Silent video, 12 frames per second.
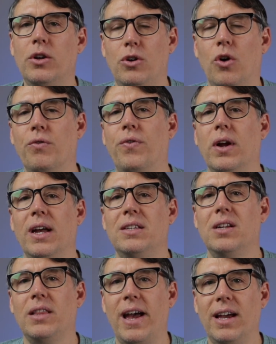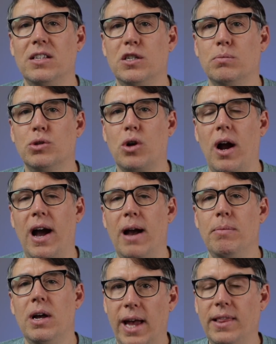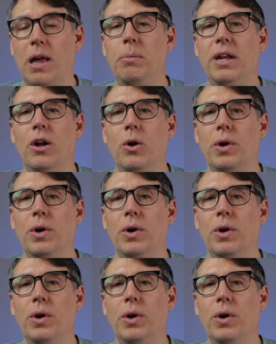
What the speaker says: Don't forget to like and subscribe, and let me know